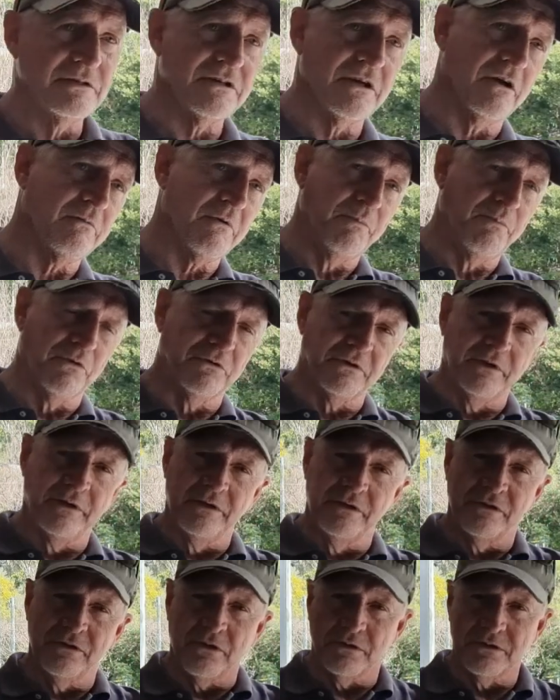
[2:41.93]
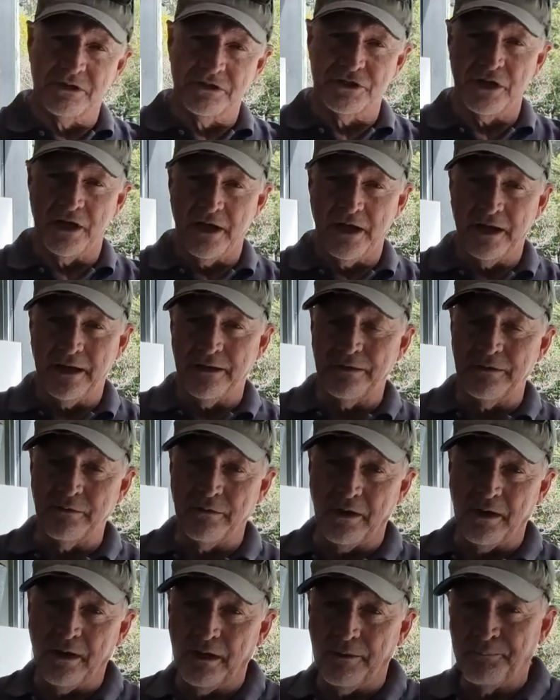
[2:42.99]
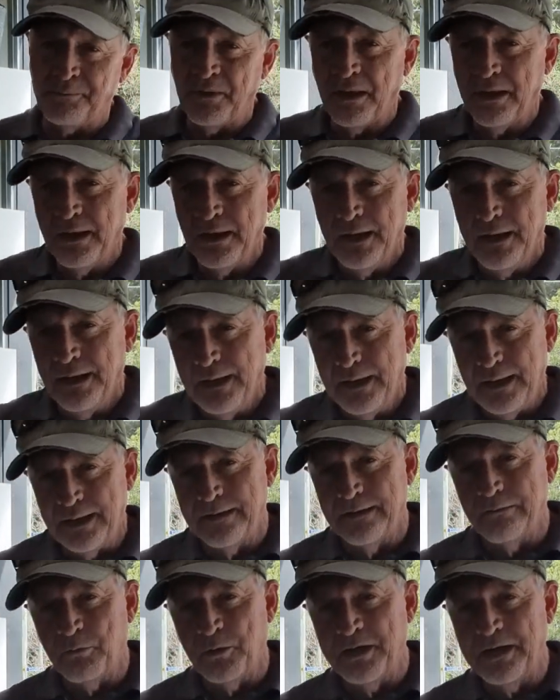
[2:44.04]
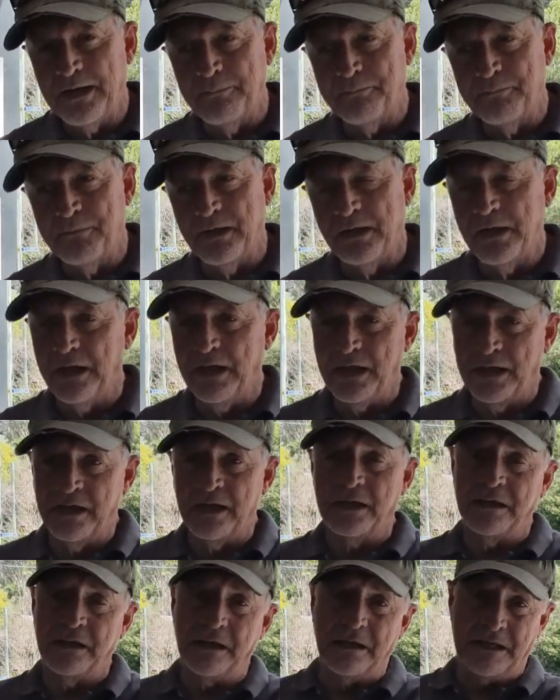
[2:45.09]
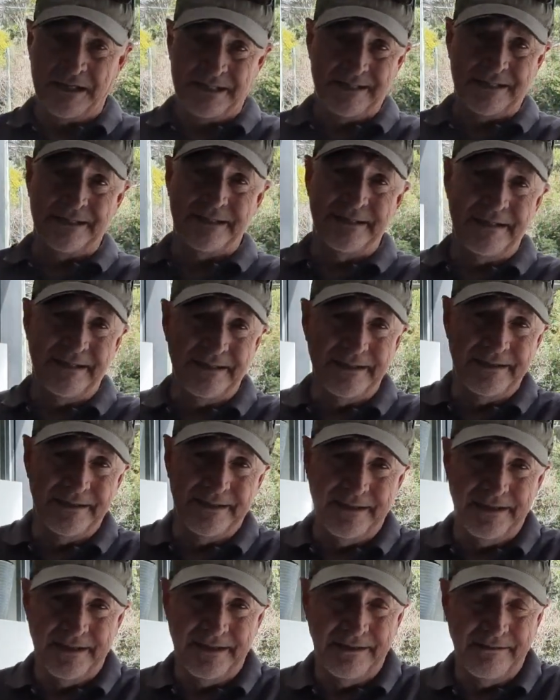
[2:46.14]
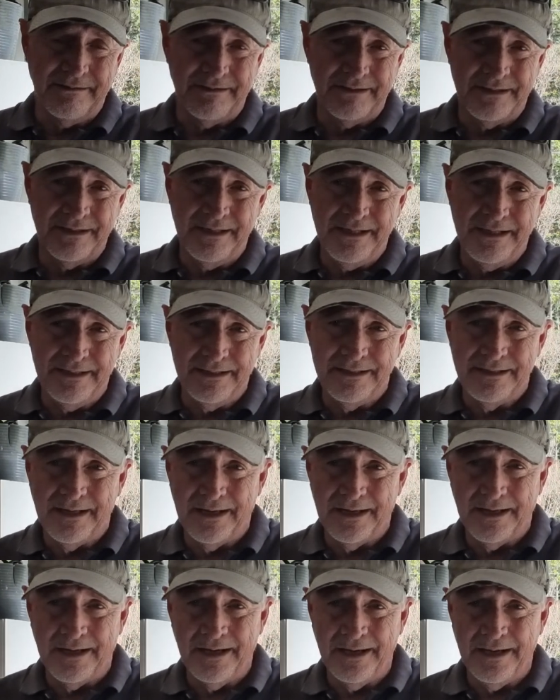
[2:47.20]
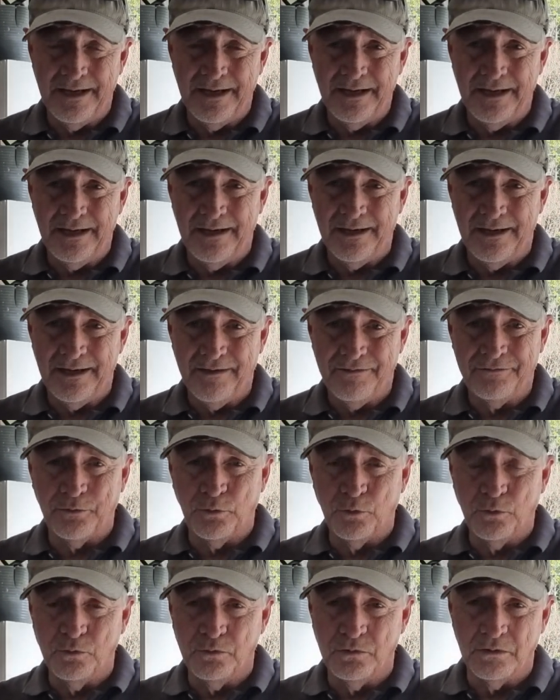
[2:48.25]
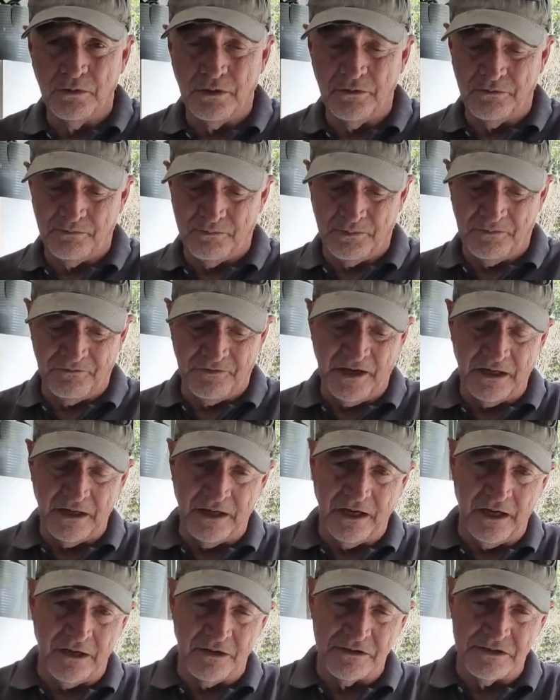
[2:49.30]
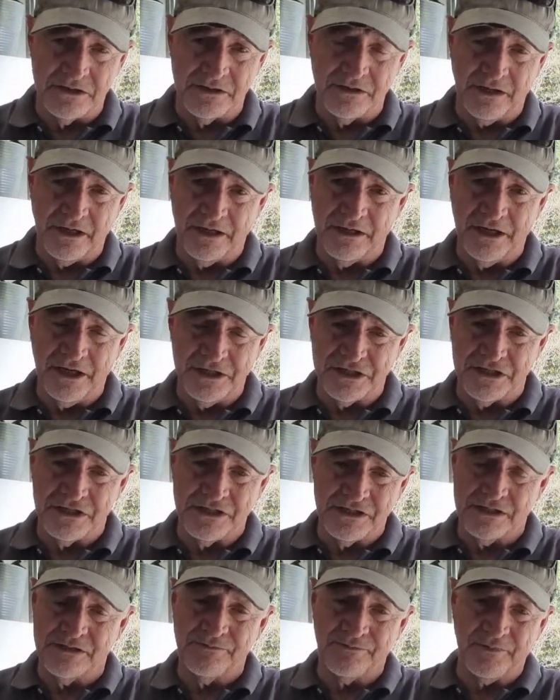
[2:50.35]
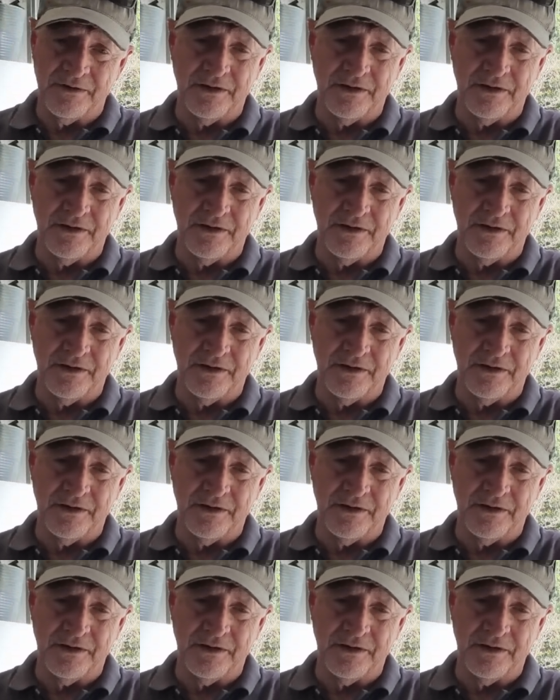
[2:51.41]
So we booked it into Dr. Jag, and it went up there, and yes, it did. It needed a full valley hose and the connections